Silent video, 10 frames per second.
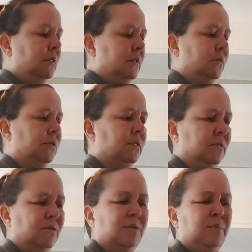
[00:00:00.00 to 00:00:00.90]

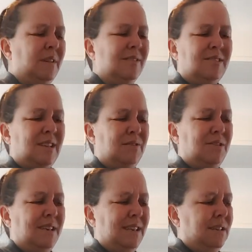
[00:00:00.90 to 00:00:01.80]
So be on the safe
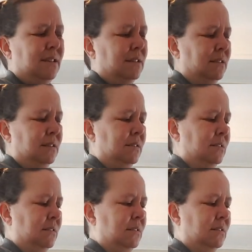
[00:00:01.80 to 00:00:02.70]
side.
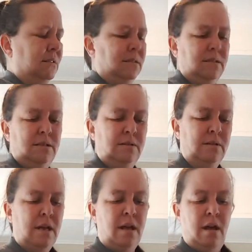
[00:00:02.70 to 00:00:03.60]
You know,
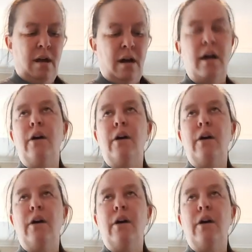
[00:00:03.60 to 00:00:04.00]
I